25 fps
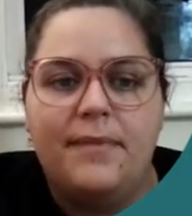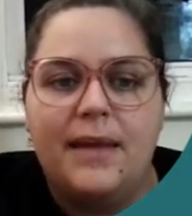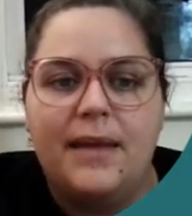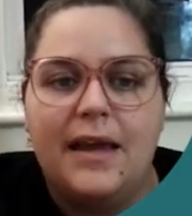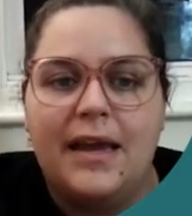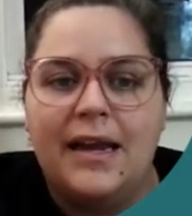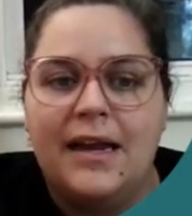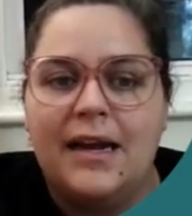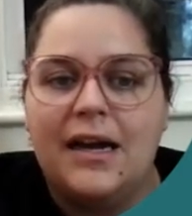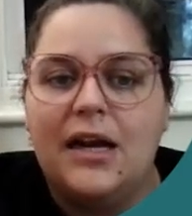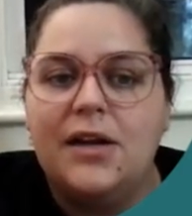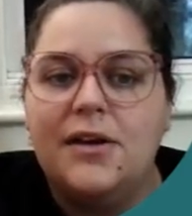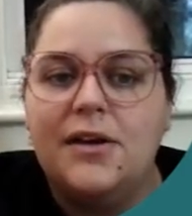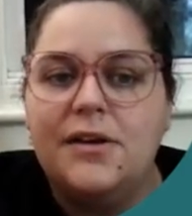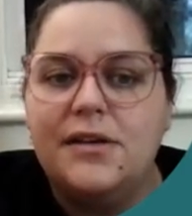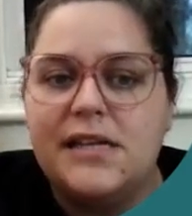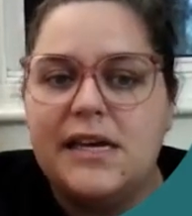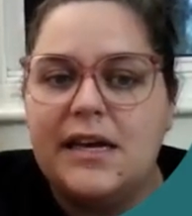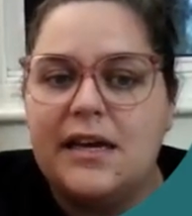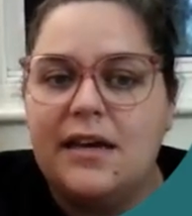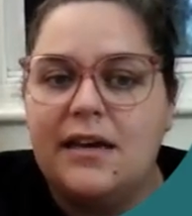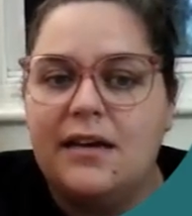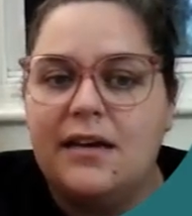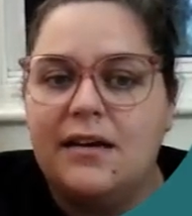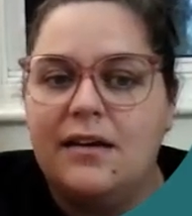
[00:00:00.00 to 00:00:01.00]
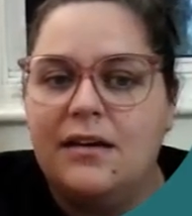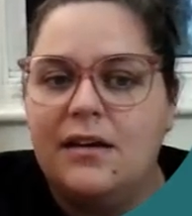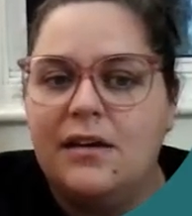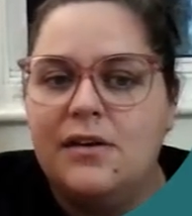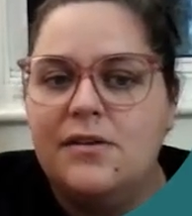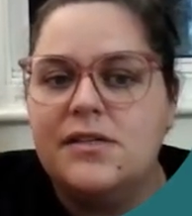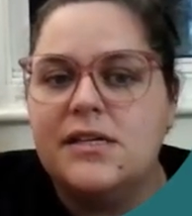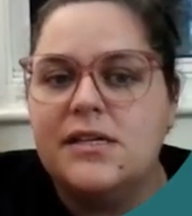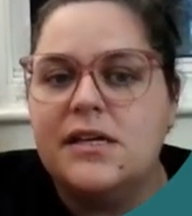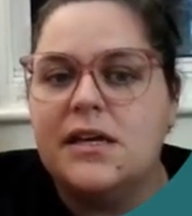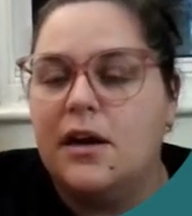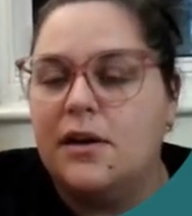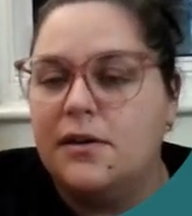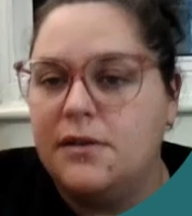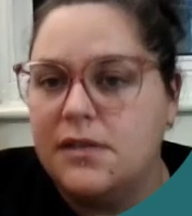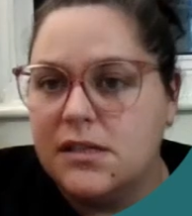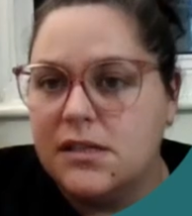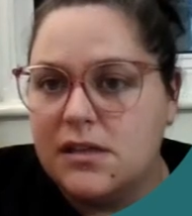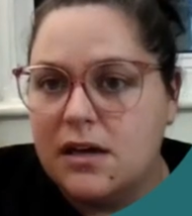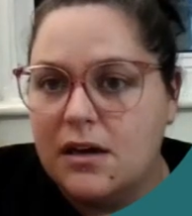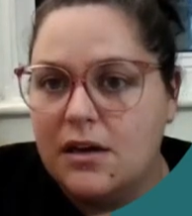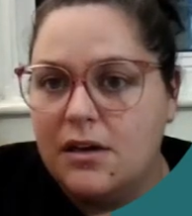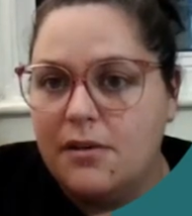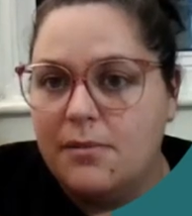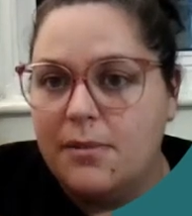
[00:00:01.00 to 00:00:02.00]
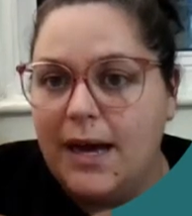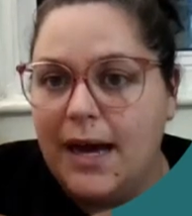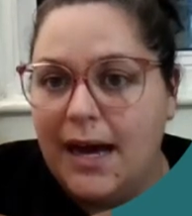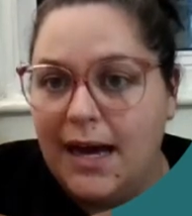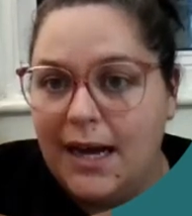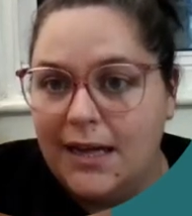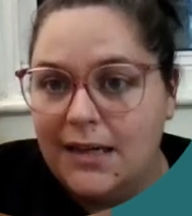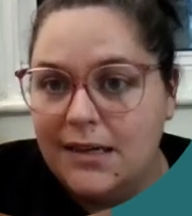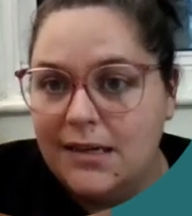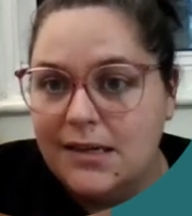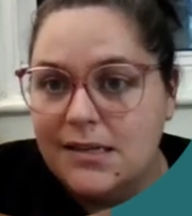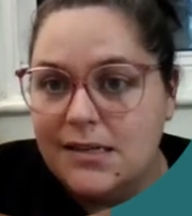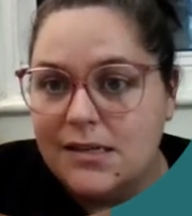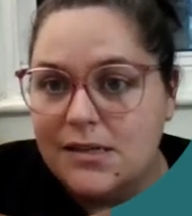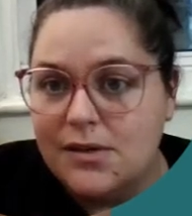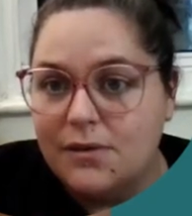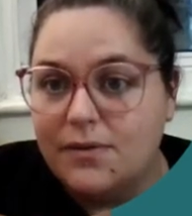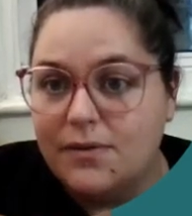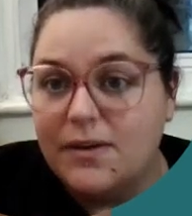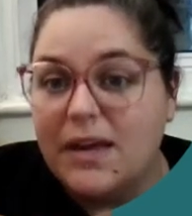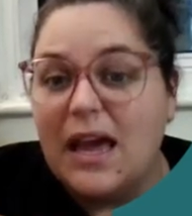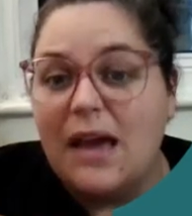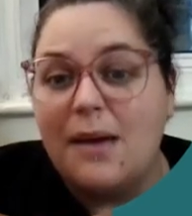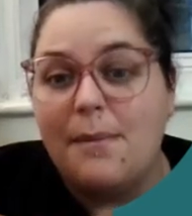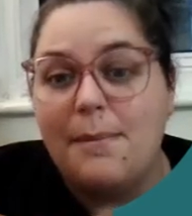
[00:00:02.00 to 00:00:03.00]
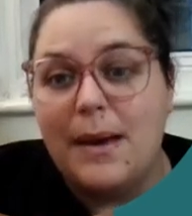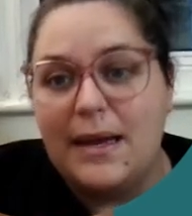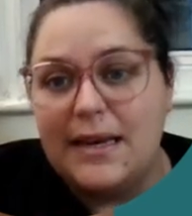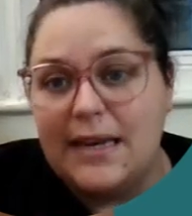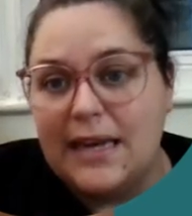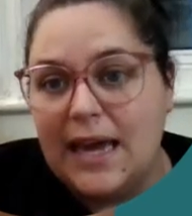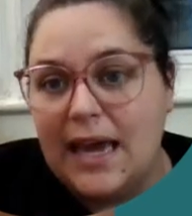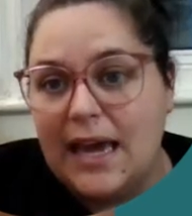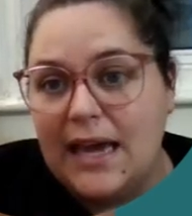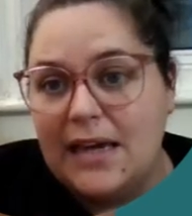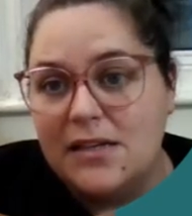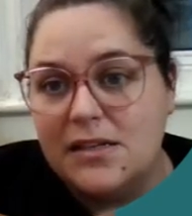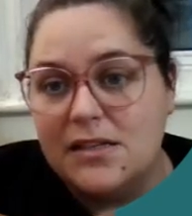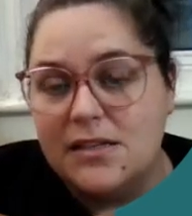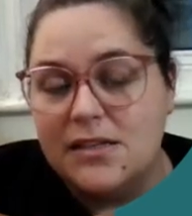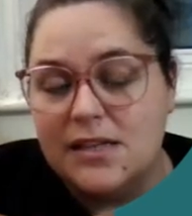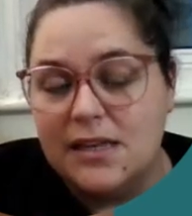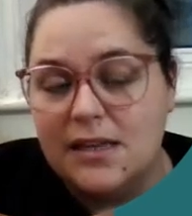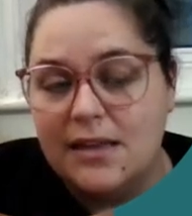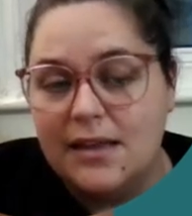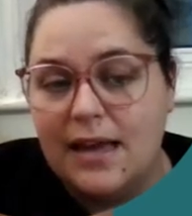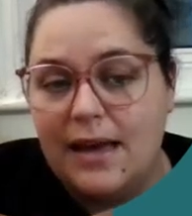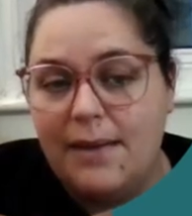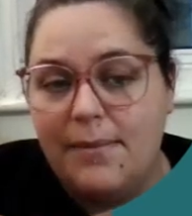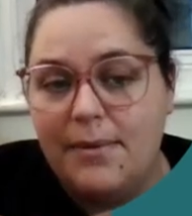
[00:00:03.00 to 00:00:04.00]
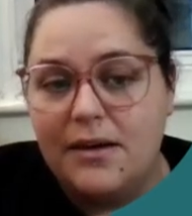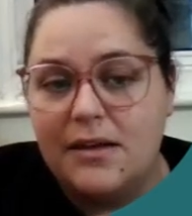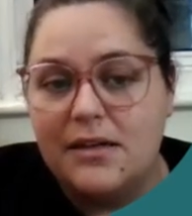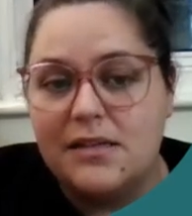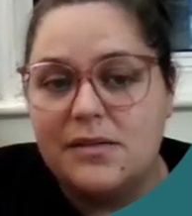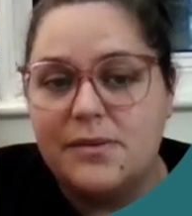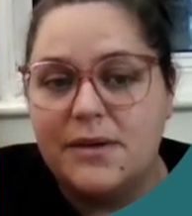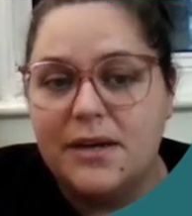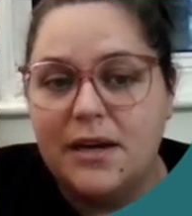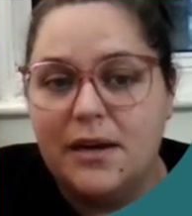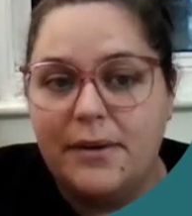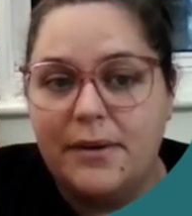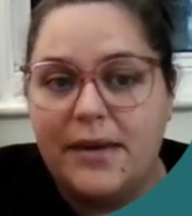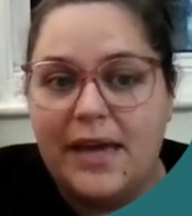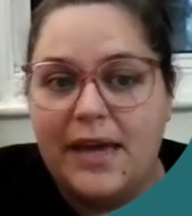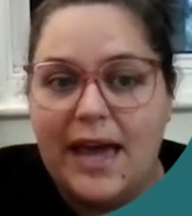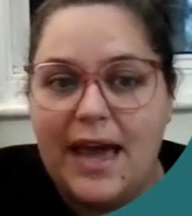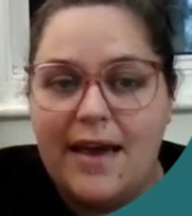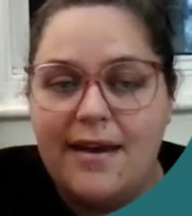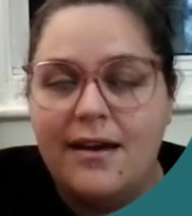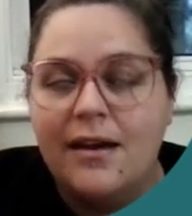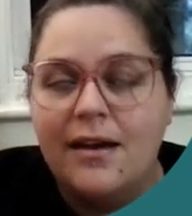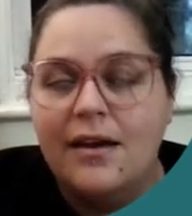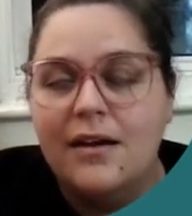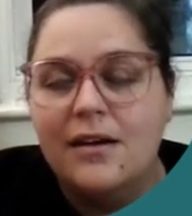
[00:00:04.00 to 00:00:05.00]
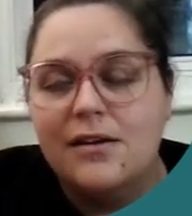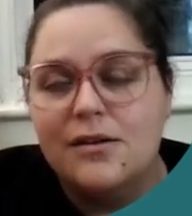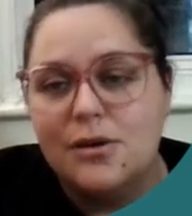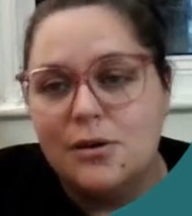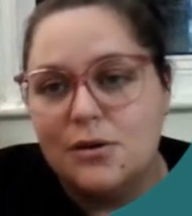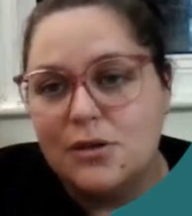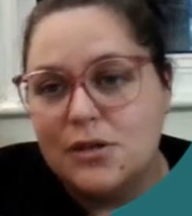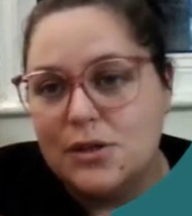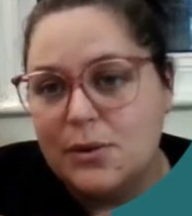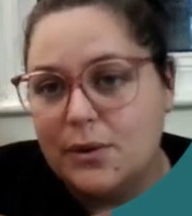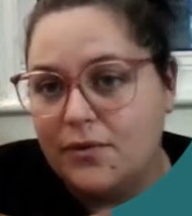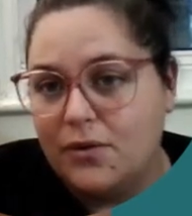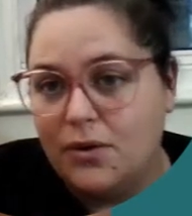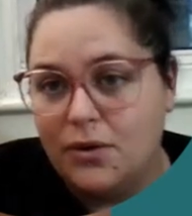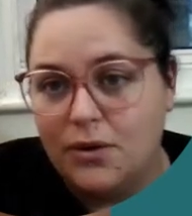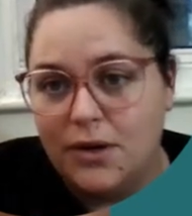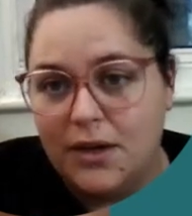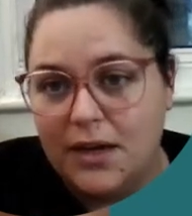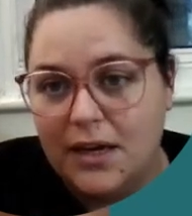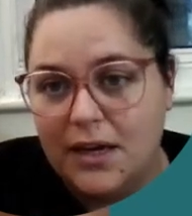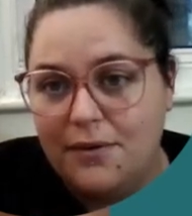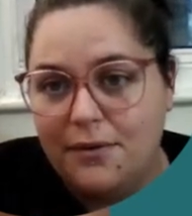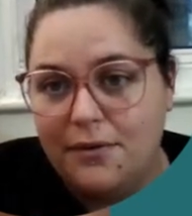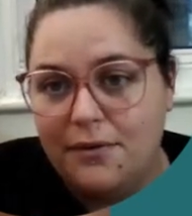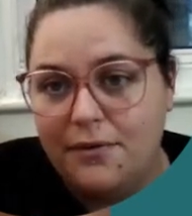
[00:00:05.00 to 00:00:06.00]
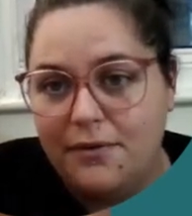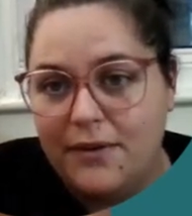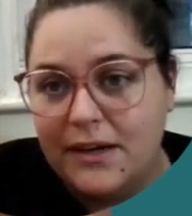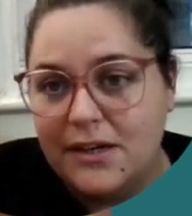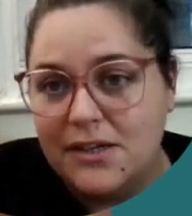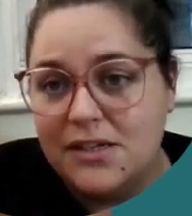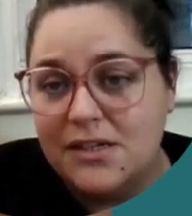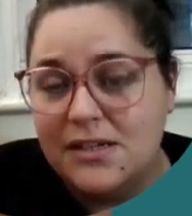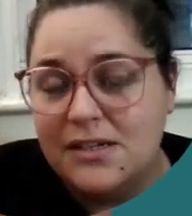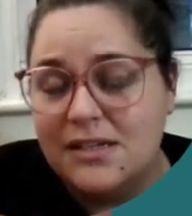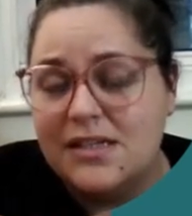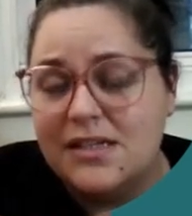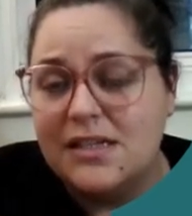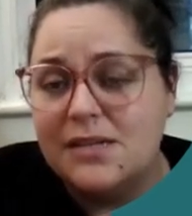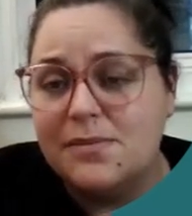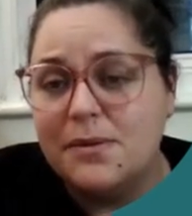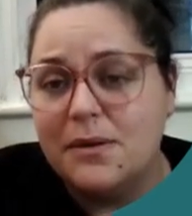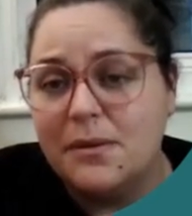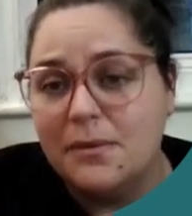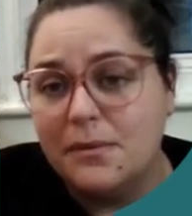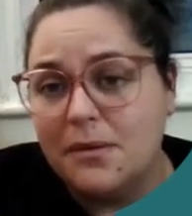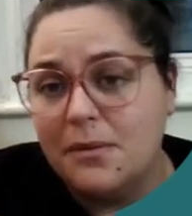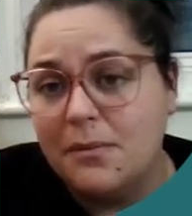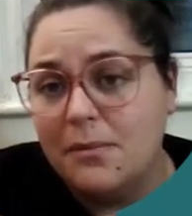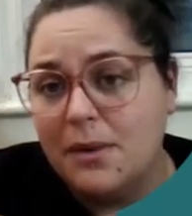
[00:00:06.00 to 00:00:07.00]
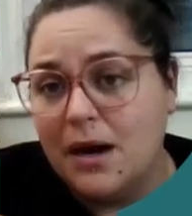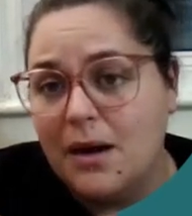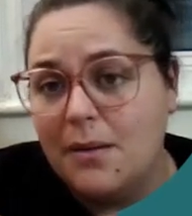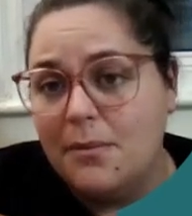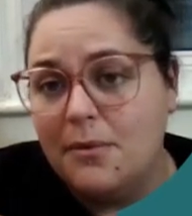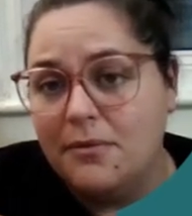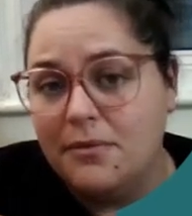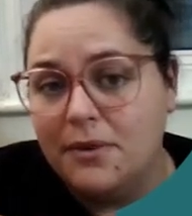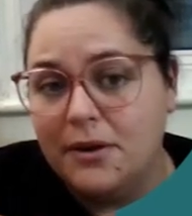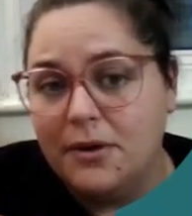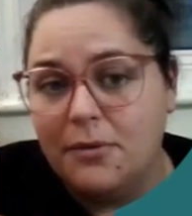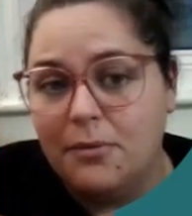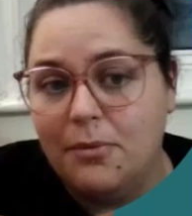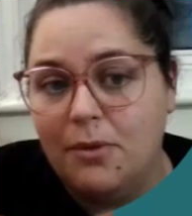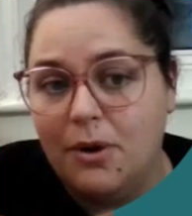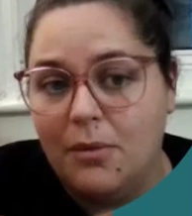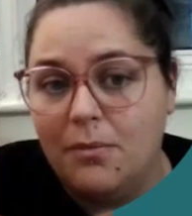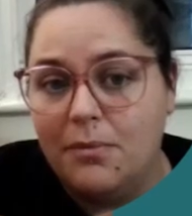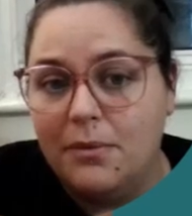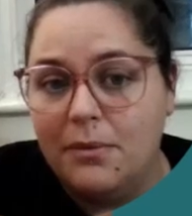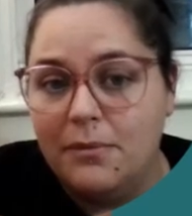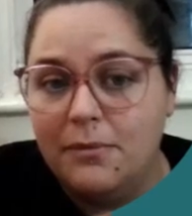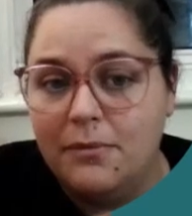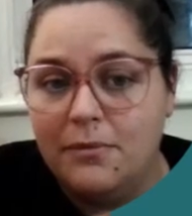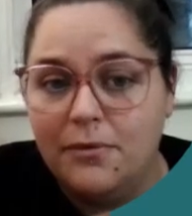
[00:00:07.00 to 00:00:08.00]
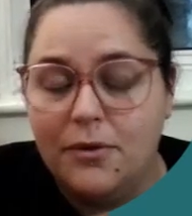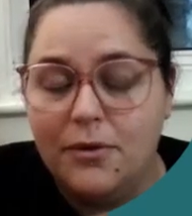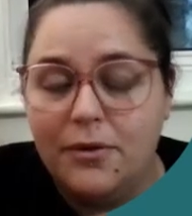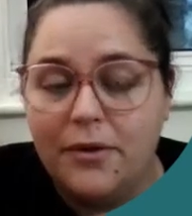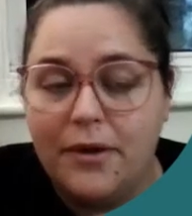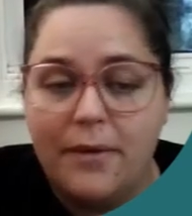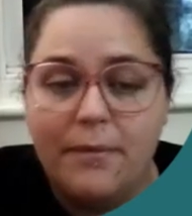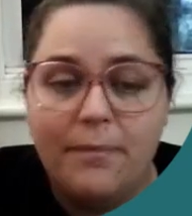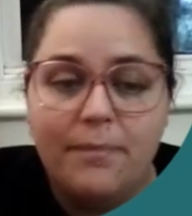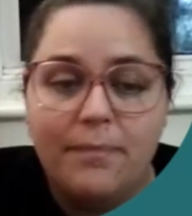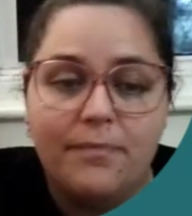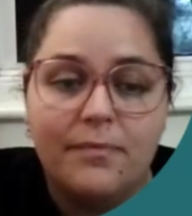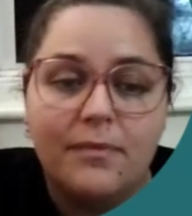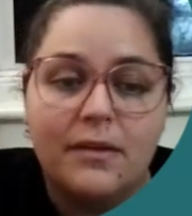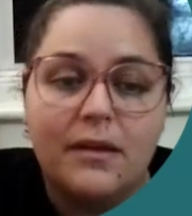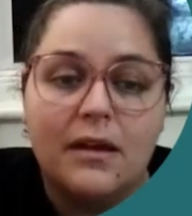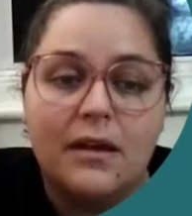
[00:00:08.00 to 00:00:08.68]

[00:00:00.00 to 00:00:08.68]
including using an otoscope and sort of getting medications in there, because we know, again, dogs who have chronic ear infections, this can become a real problem for them.